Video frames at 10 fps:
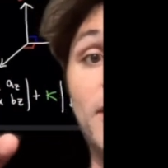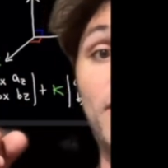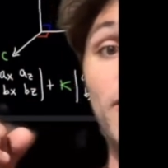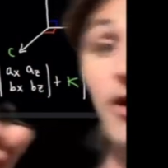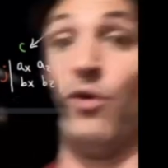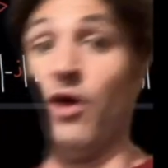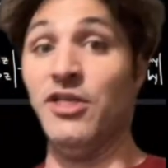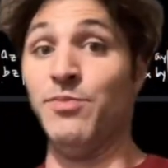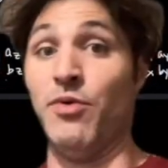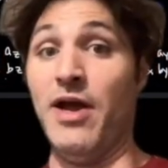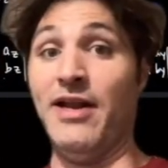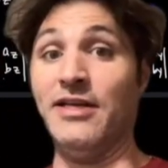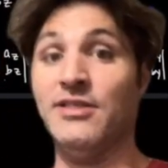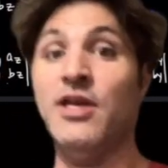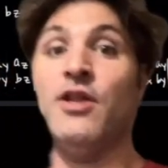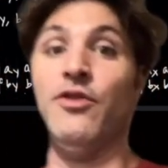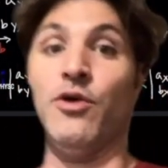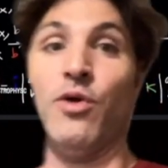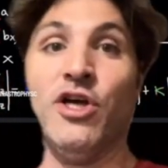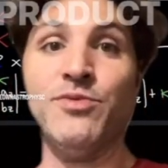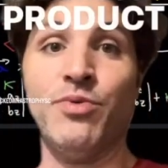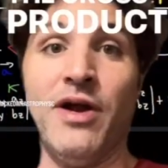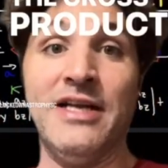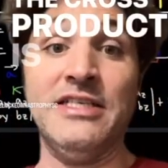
the cross product. The cross product is